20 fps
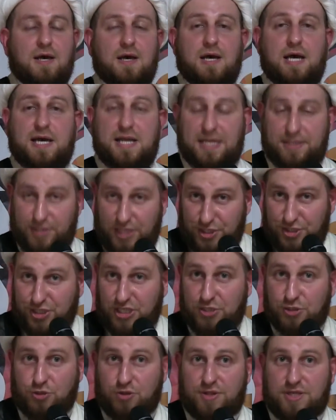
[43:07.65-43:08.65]
In
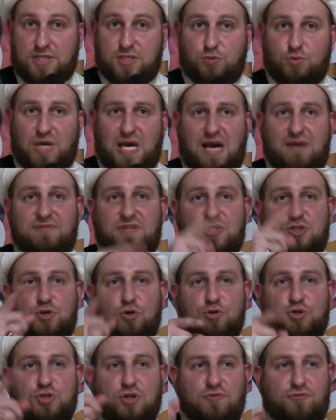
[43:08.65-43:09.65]
addition to this, we have the
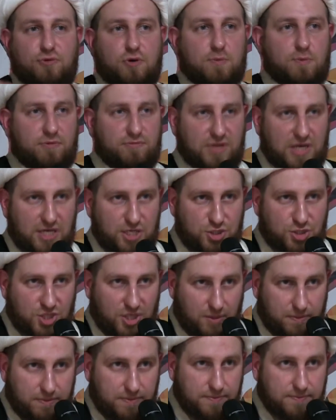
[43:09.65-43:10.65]
social form of the hijab.